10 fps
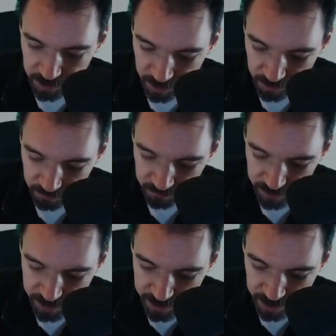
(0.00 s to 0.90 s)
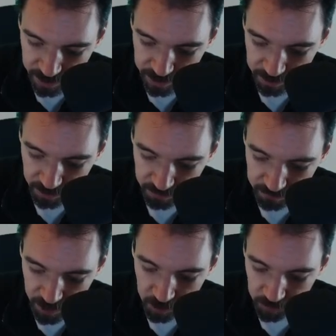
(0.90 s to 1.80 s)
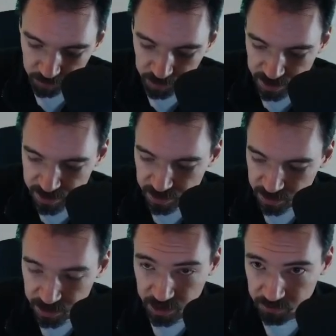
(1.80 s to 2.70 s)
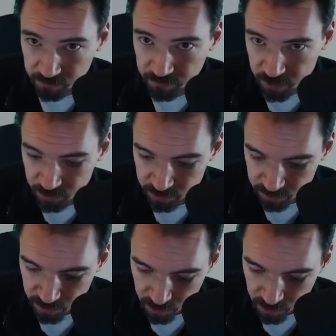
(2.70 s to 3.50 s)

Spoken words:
of sine of replacing the interior function